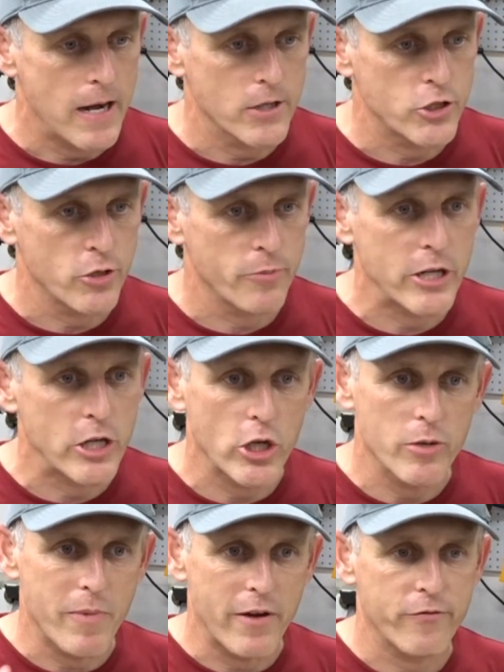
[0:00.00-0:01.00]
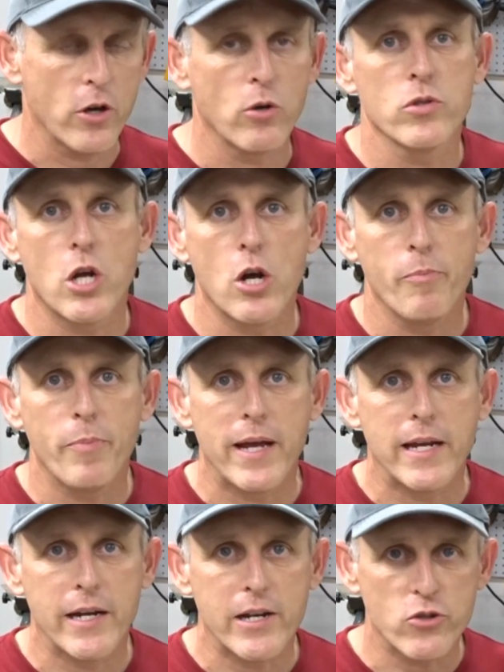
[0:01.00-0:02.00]
should be good. My funnel's all
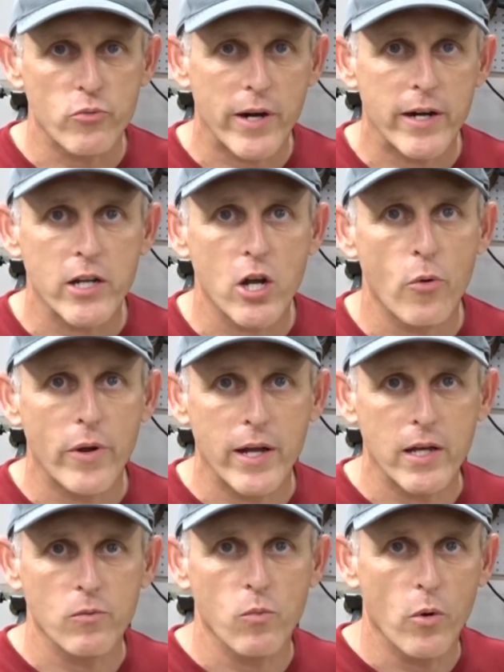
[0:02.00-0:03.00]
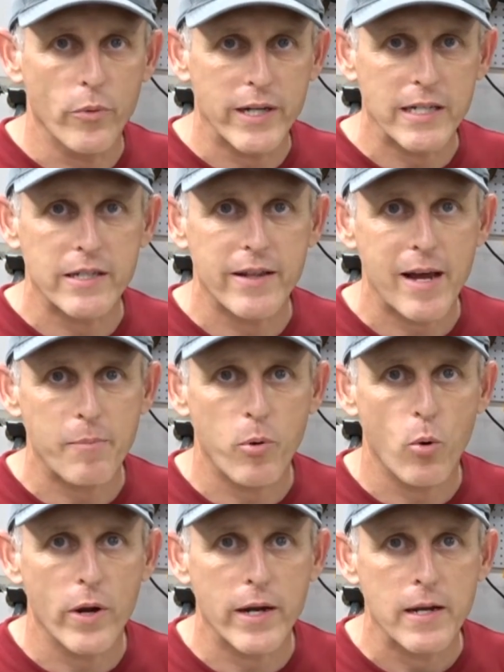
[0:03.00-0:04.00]
painted. It's ready to go in when we get to that
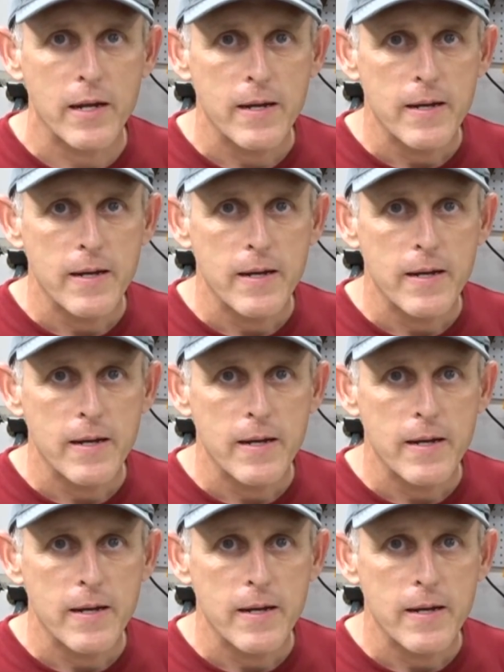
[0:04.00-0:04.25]
point.